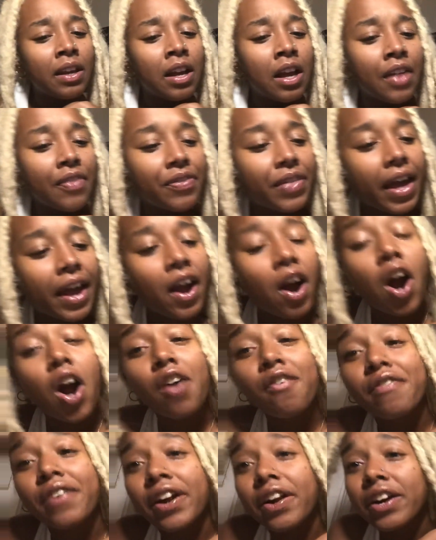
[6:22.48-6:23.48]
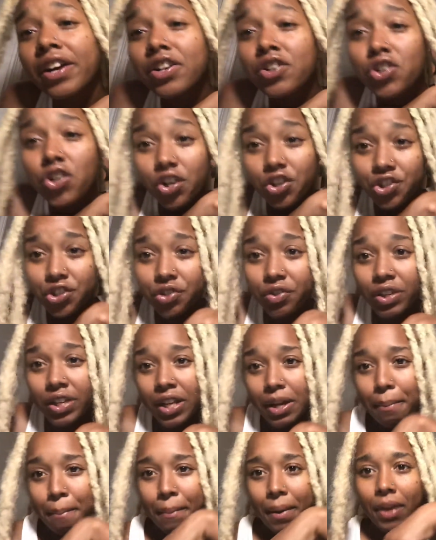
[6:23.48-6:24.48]
They are very nurturing
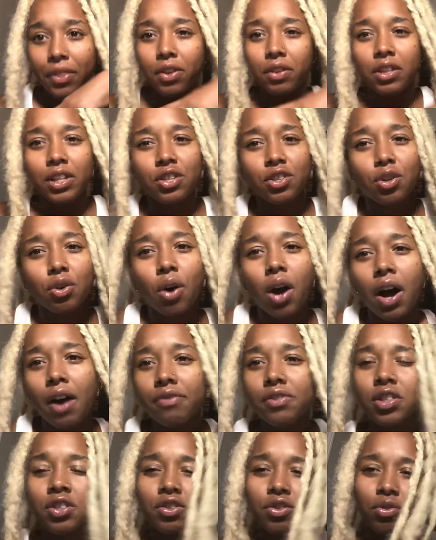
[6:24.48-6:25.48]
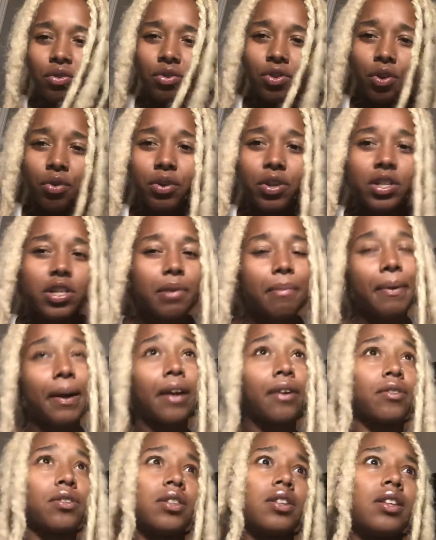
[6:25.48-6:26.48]
and motherly. So often you'll notice
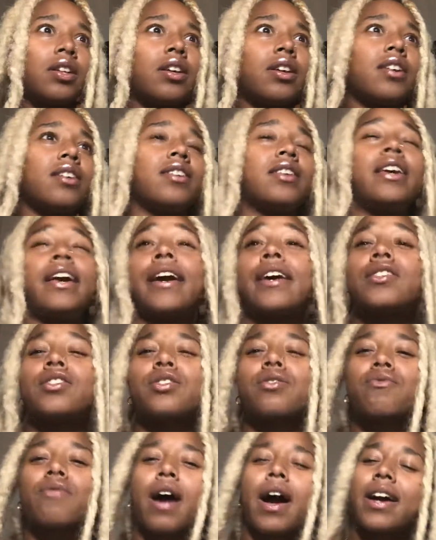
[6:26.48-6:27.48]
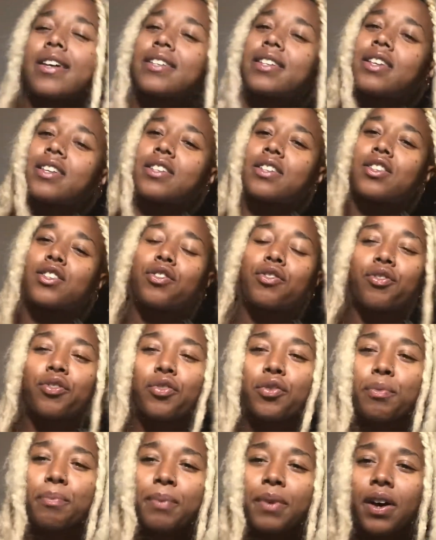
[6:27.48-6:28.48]
about the Cancer risings in the
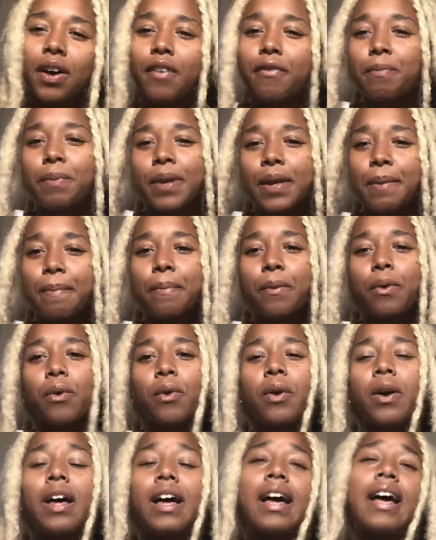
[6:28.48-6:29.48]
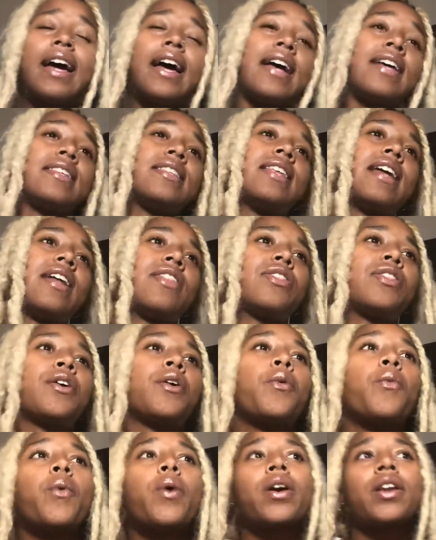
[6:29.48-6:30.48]
group of people is that they're
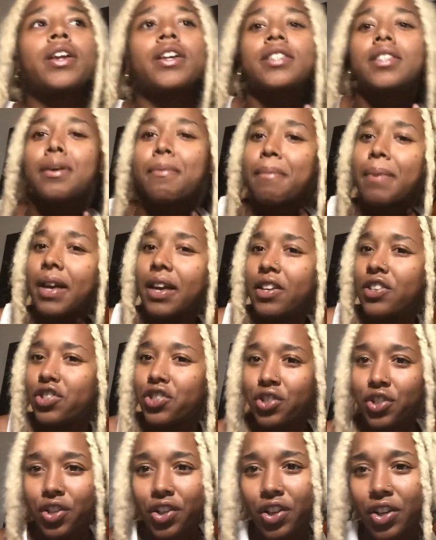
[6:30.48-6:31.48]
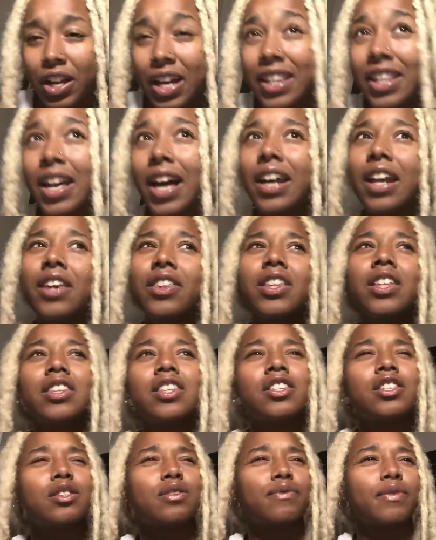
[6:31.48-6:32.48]
wanting to make sure, and I think this
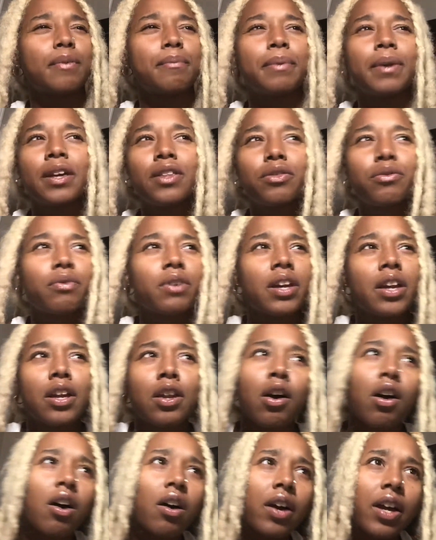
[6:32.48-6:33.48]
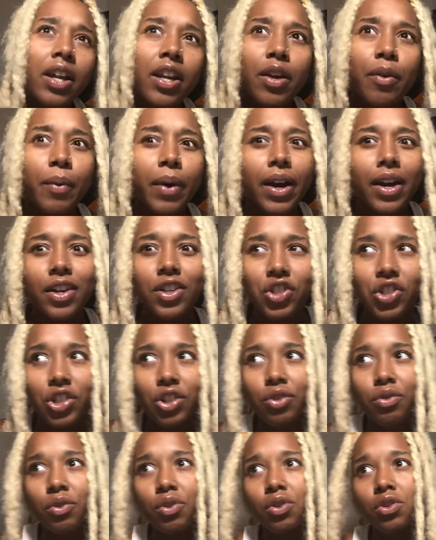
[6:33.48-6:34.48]
is for big three and all anyway in
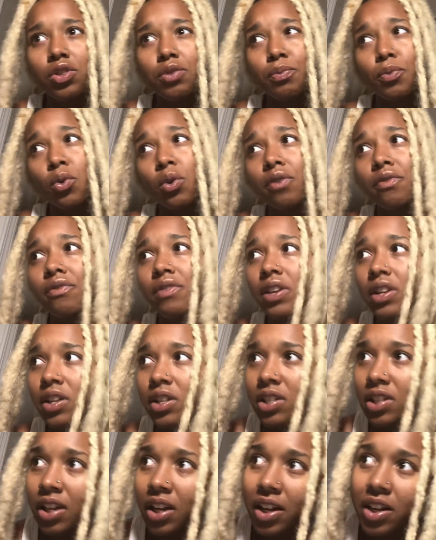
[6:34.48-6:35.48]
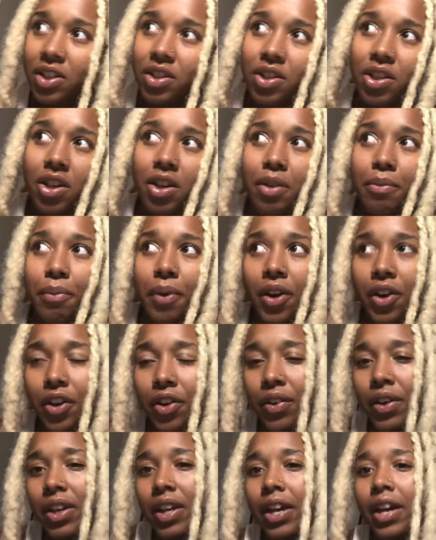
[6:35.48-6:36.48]
general, or Venus Cancer,
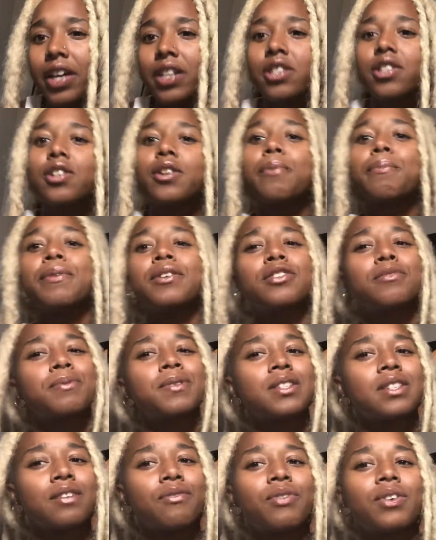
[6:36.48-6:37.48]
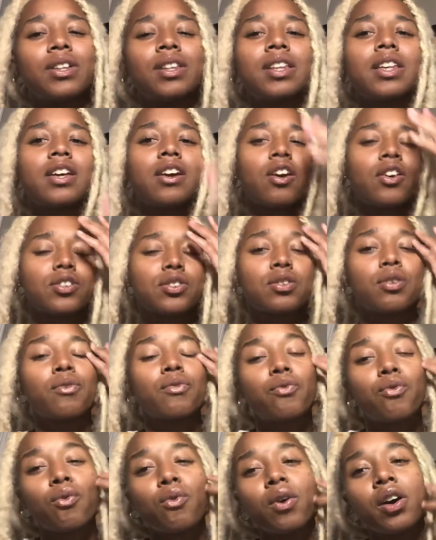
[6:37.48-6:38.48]
Mercury Cancer, but specifically also
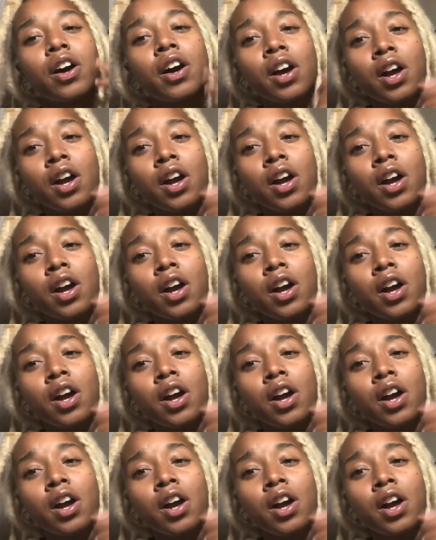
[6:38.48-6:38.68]
for